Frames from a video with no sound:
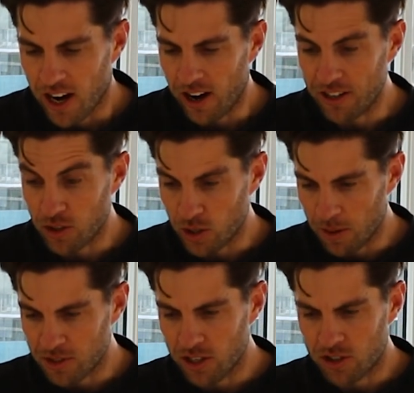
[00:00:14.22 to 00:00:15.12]
All right, so it
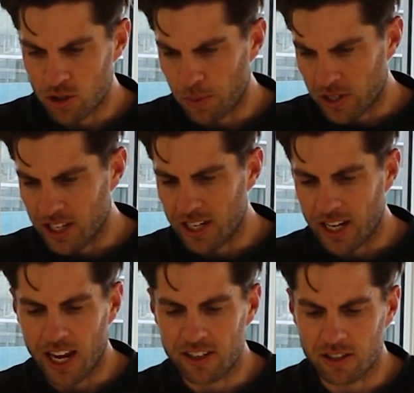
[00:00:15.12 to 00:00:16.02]
comes in a super clean
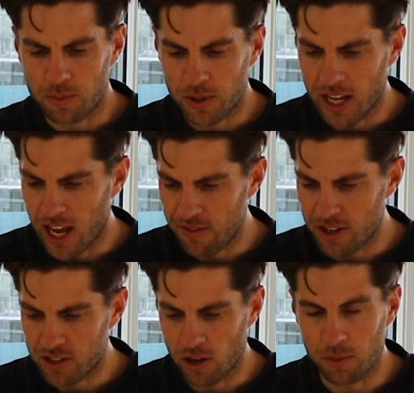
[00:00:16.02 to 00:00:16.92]
case. It's pretty
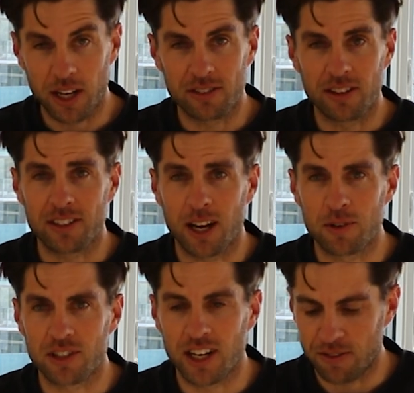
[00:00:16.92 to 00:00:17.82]
heavy, so I'm guessing this
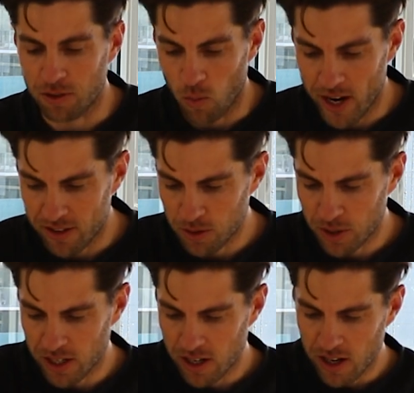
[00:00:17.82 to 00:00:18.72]
camera is going to have some weight to
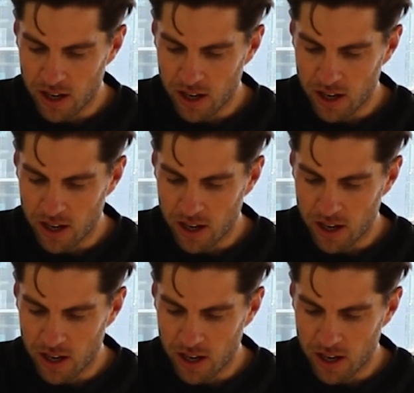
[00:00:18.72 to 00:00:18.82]
it.